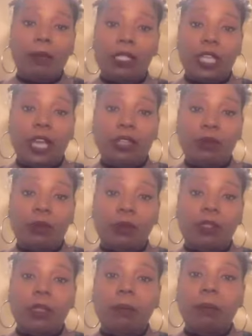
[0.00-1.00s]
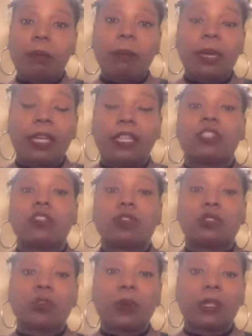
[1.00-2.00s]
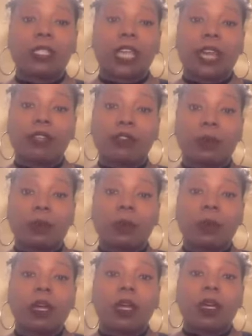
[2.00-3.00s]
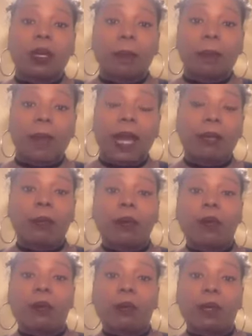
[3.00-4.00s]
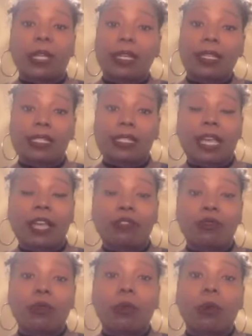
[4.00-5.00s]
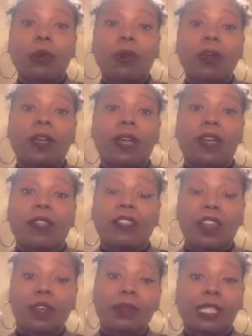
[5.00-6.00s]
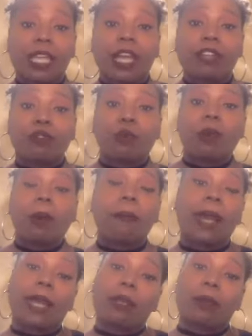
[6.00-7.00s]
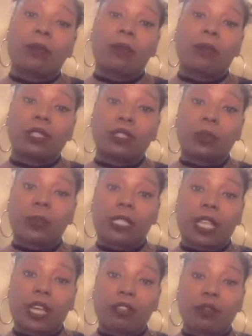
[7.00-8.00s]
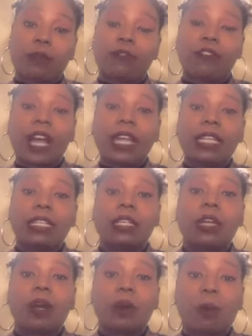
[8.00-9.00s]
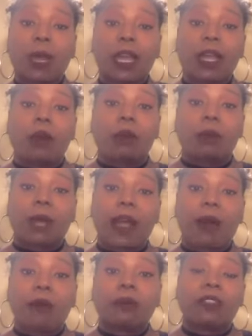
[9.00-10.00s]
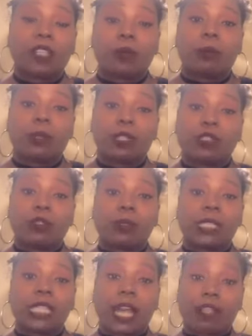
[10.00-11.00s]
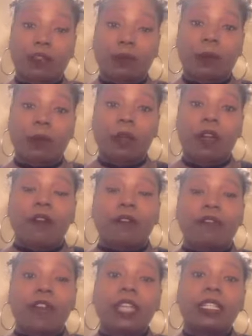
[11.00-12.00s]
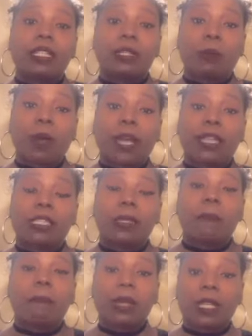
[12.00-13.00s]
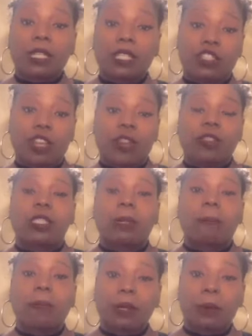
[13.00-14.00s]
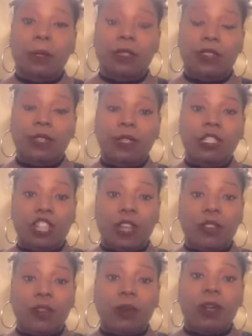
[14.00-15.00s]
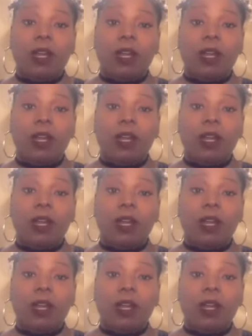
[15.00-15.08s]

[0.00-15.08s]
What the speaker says: schedules, making your schedule compatible with his schedule, or their schedule compatible with your schedule. Finding a way around the original schedule. Finding a way to meet each other, to be with each other